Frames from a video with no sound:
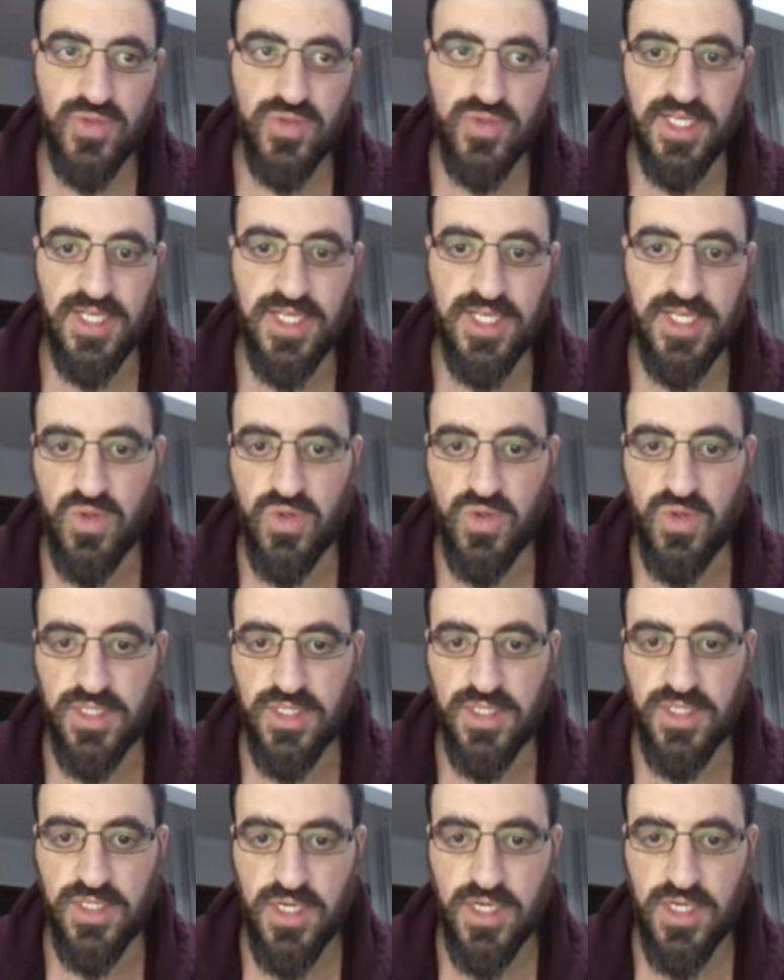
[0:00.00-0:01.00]
you can install
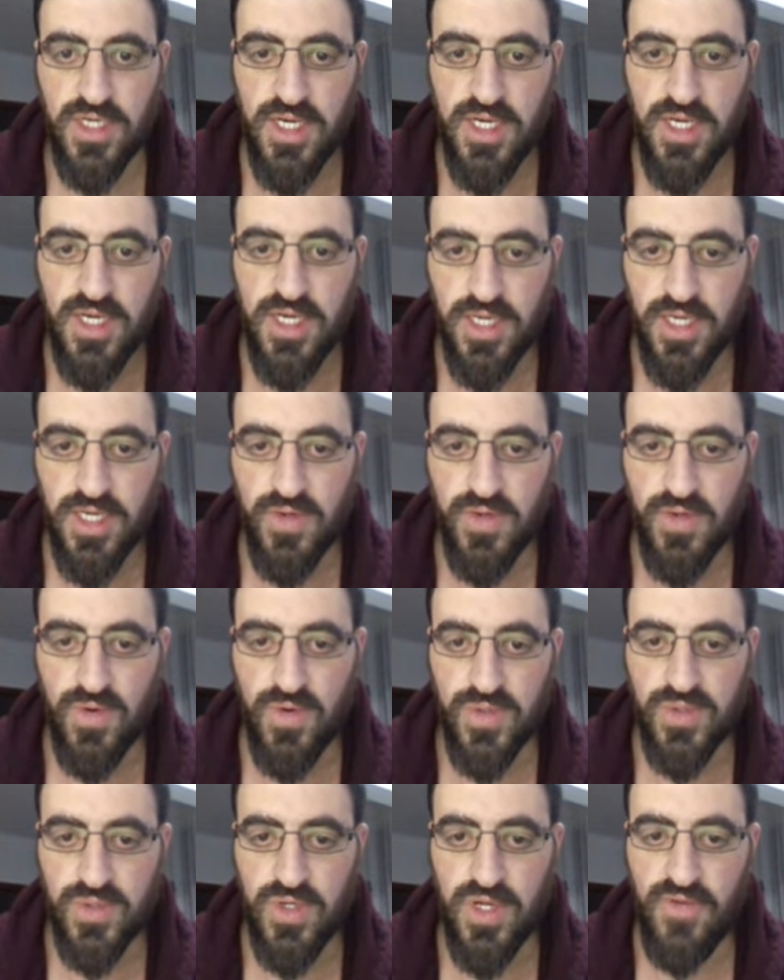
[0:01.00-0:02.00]
it here you
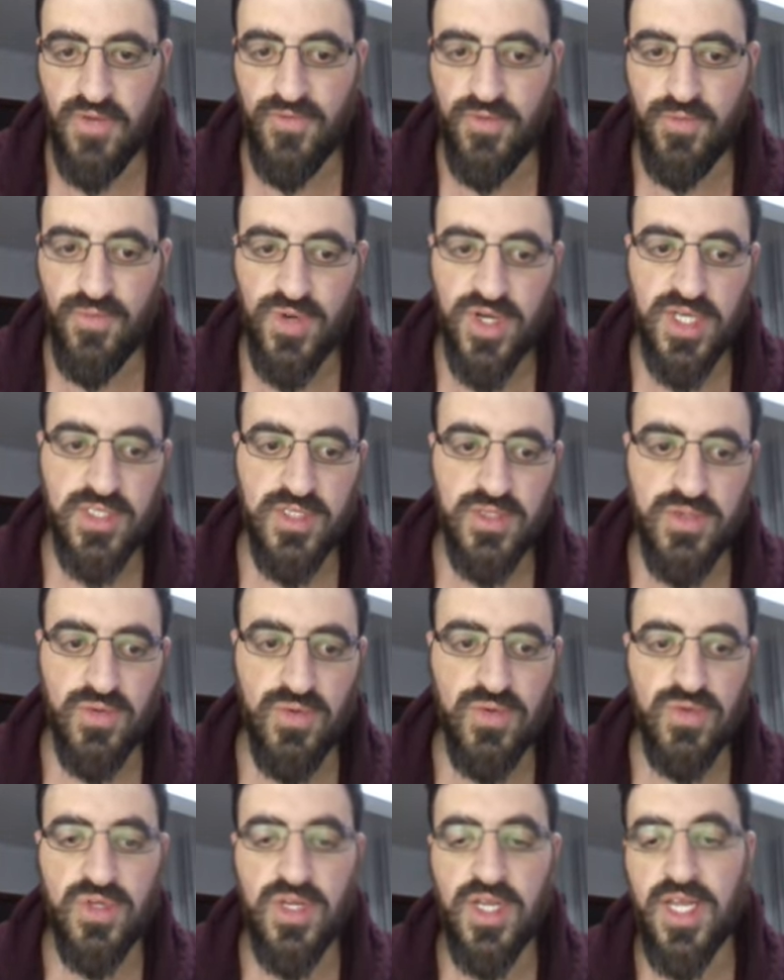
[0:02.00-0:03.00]
also have to press so
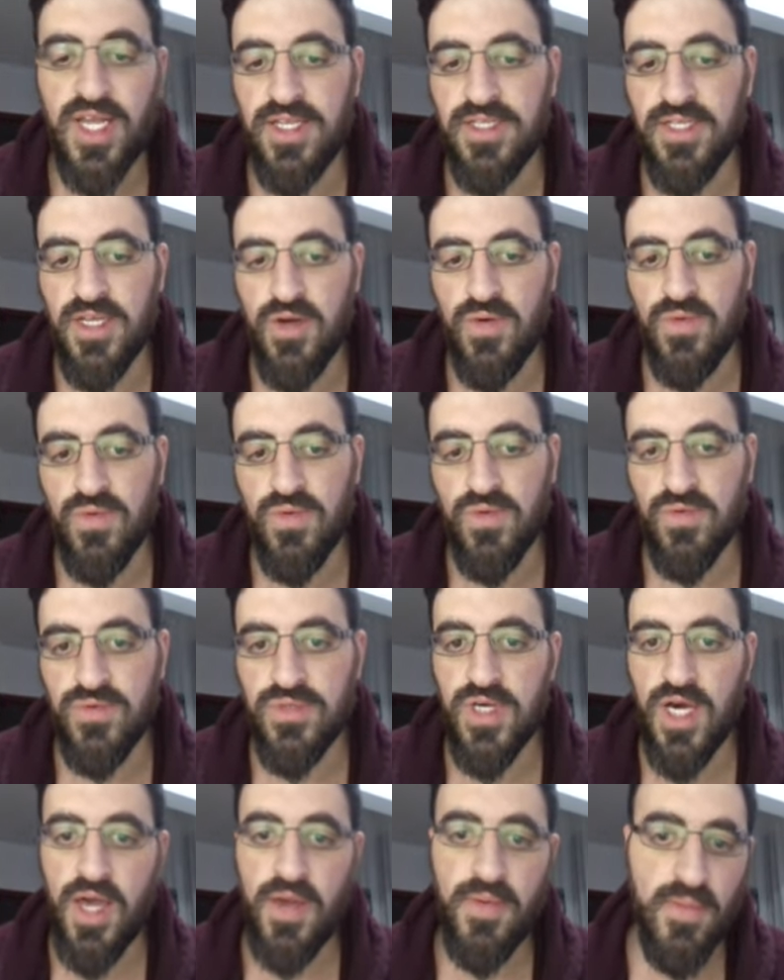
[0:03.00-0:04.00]
you can download
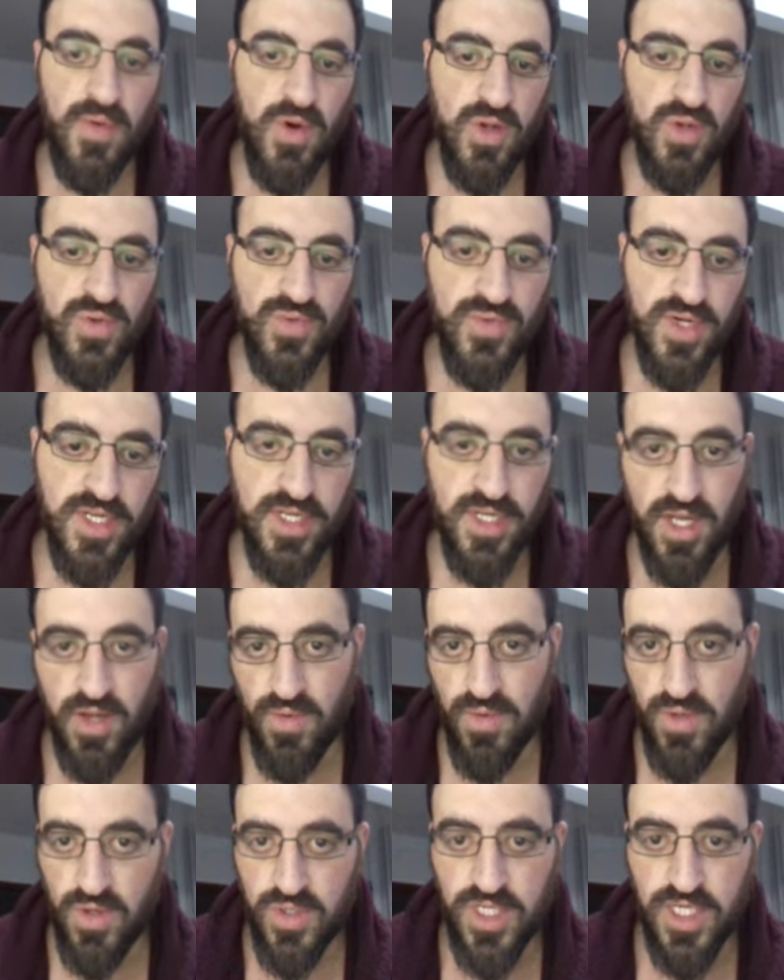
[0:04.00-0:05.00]
I'm already
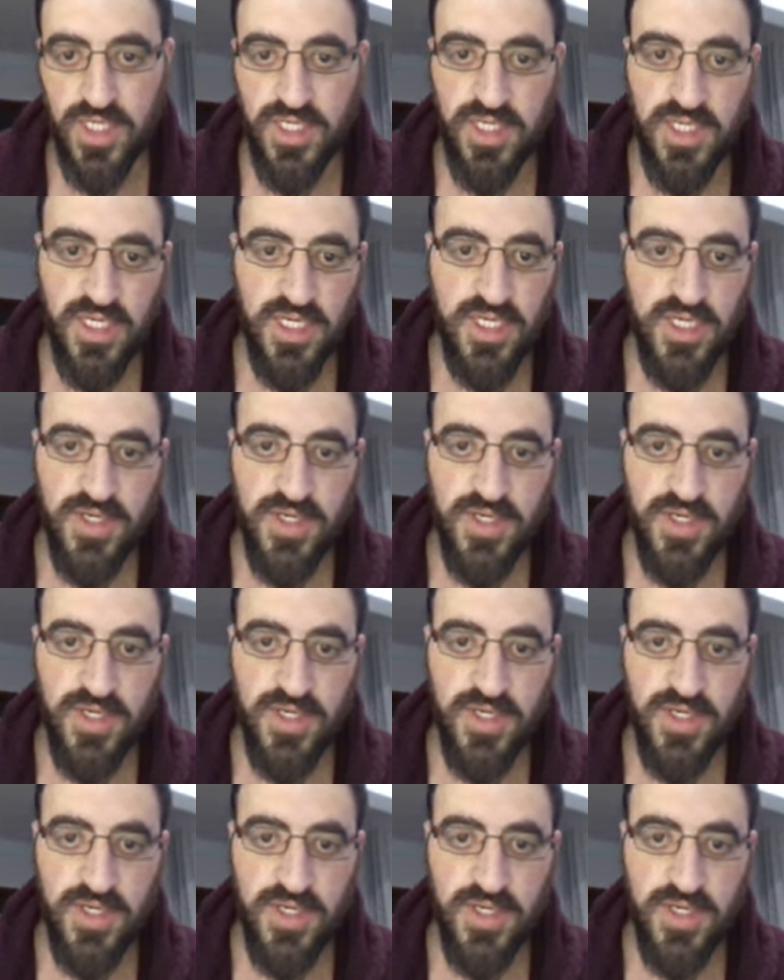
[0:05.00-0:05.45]
downloaded